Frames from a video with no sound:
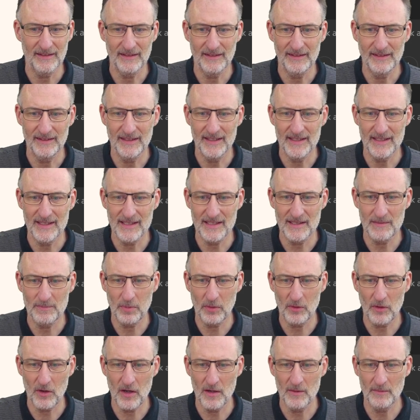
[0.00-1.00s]
this
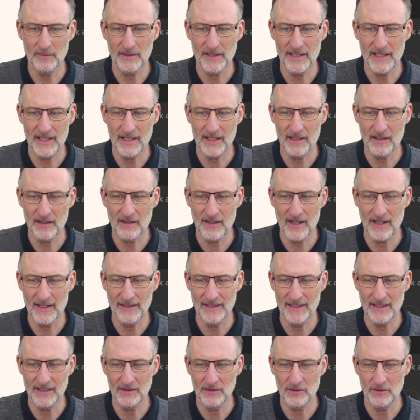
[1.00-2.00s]
prompt here, I
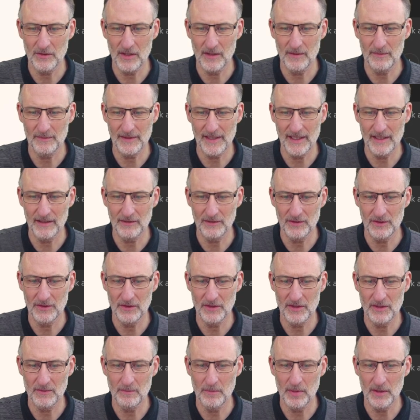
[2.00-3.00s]
need to come down to
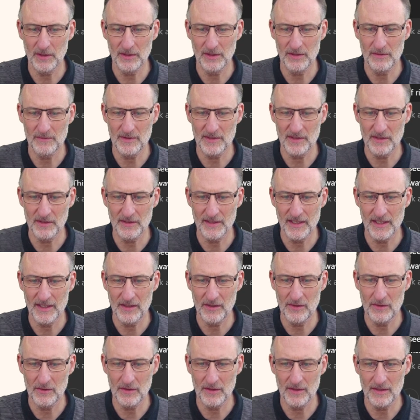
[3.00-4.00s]
the bottom so that
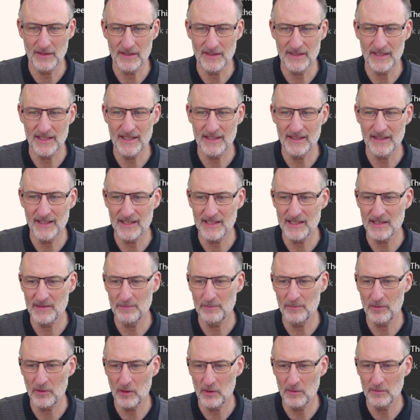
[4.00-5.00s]
you can see this
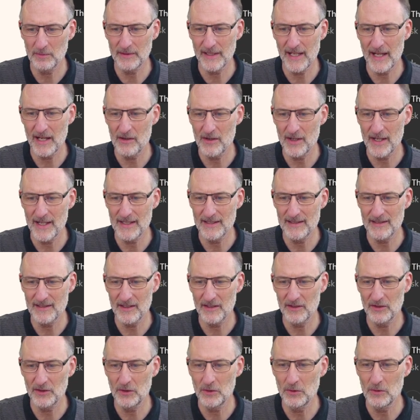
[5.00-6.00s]
prompt now has
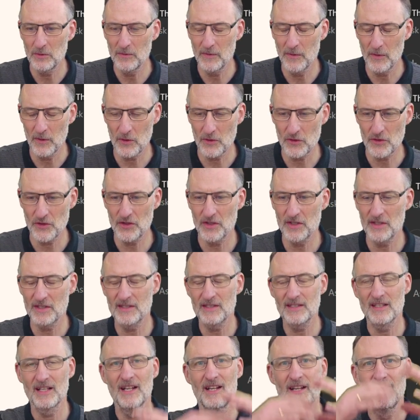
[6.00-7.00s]
two
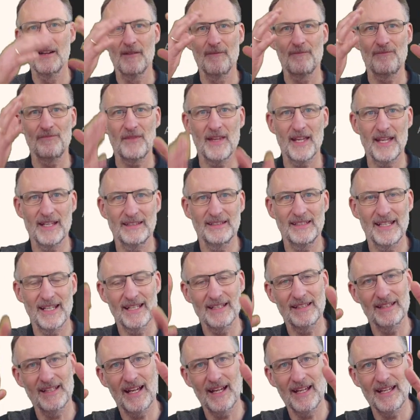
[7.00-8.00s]
versions. And
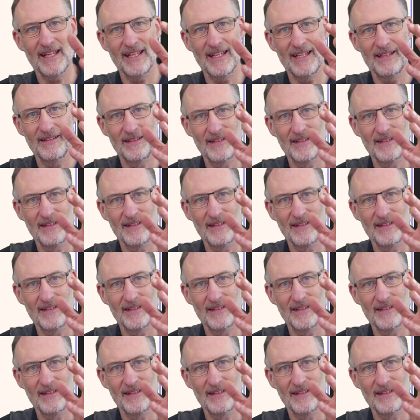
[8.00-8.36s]
then I